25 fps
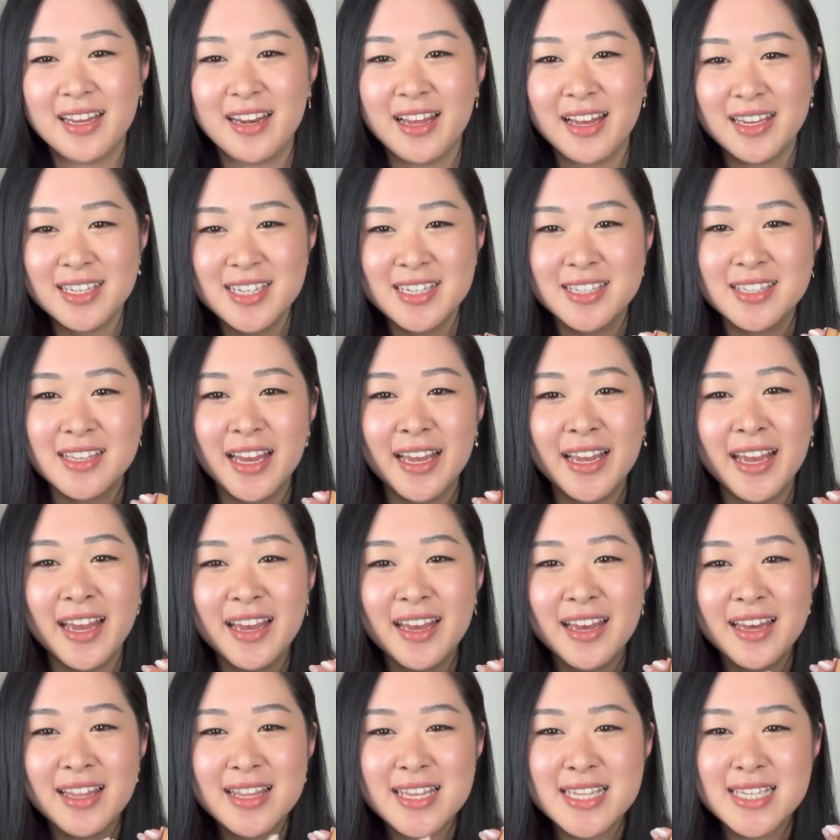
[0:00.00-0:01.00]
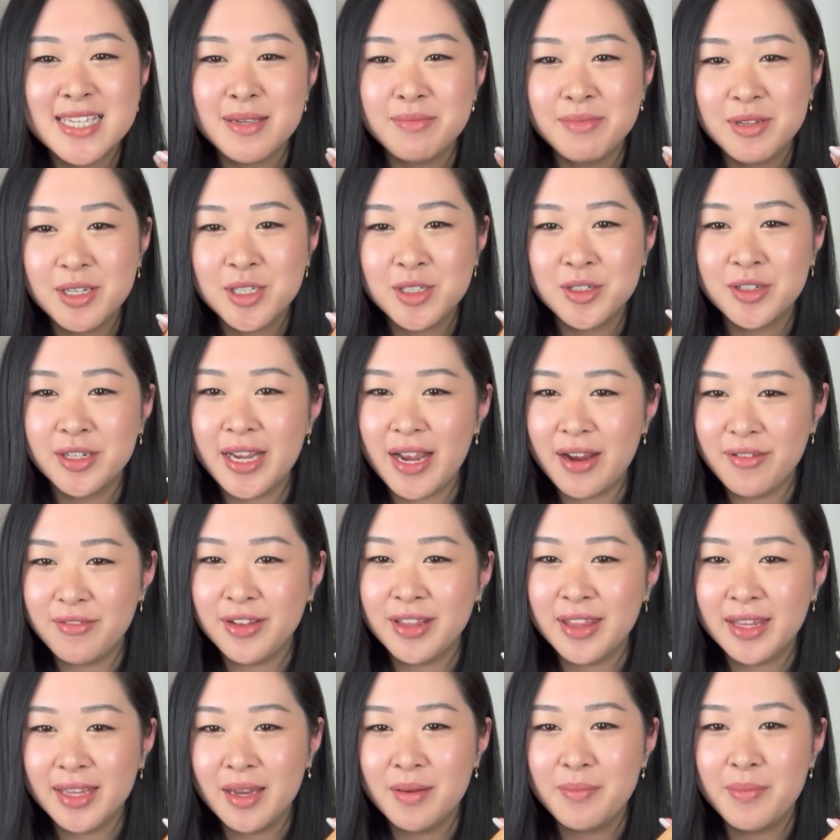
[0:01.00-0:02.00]
I just like the symmetry,
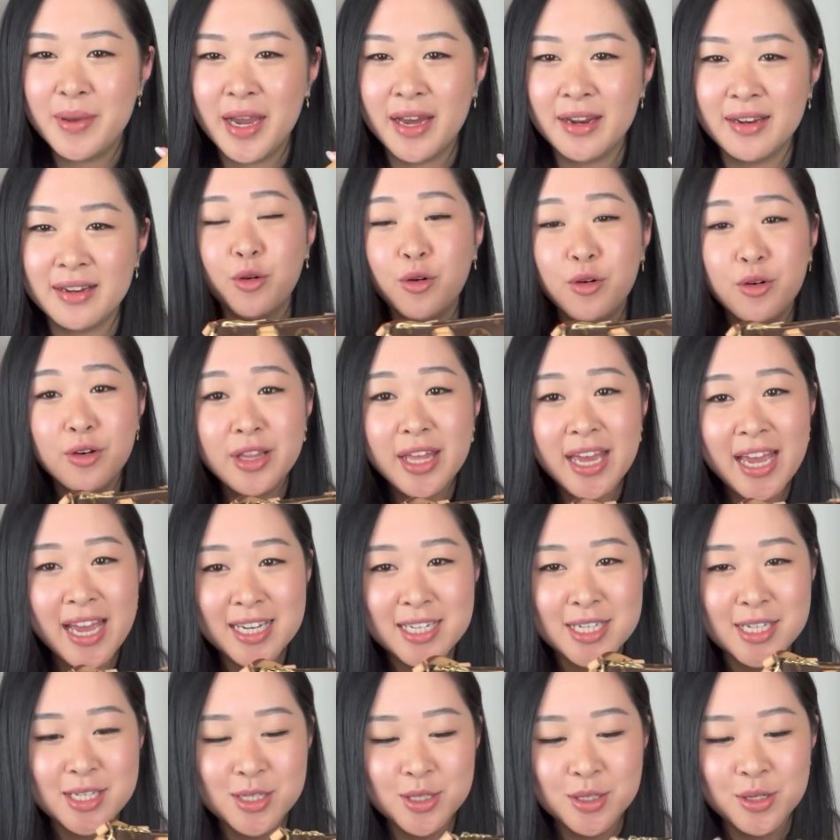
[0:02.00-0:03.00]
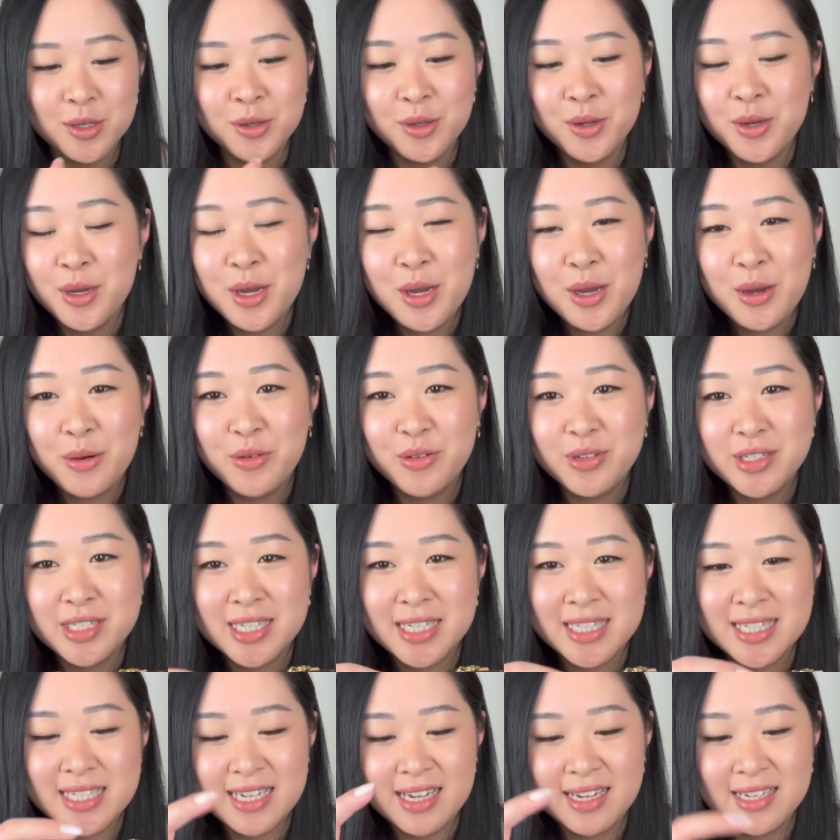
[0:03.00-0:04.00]
everything about it. All they had to do was
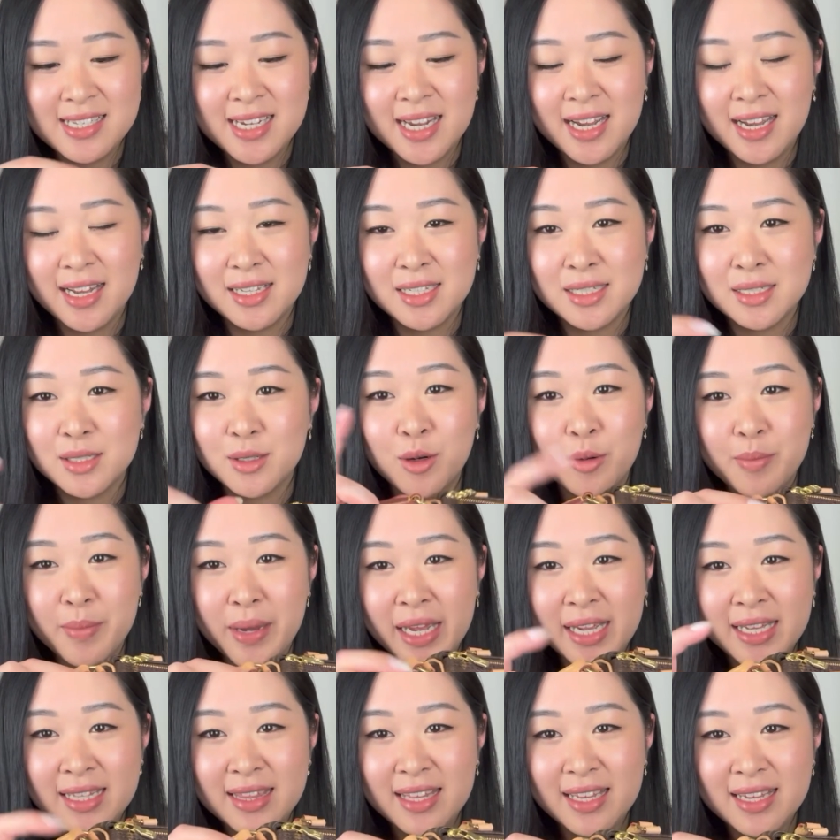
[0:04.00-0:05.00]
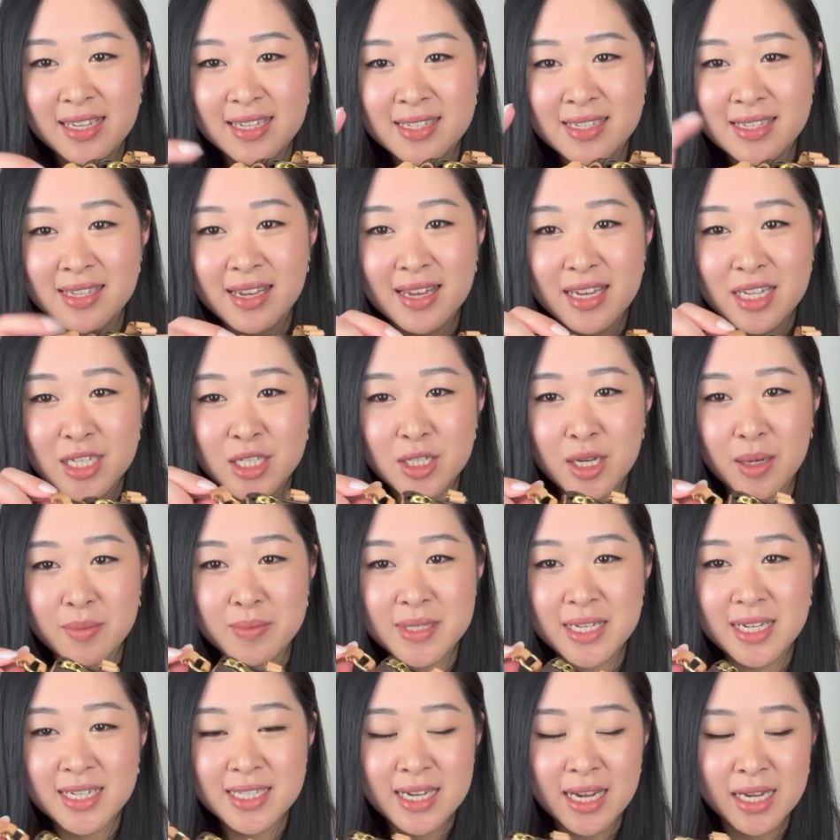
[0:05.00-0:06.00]
just detach or make these straps
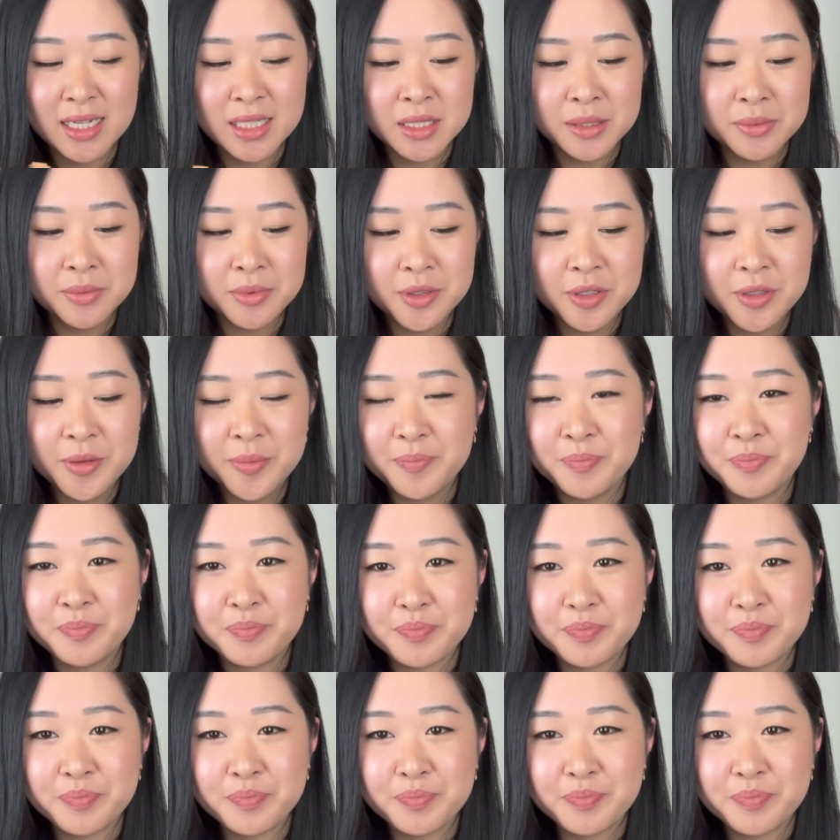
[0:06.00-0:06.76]
detachable,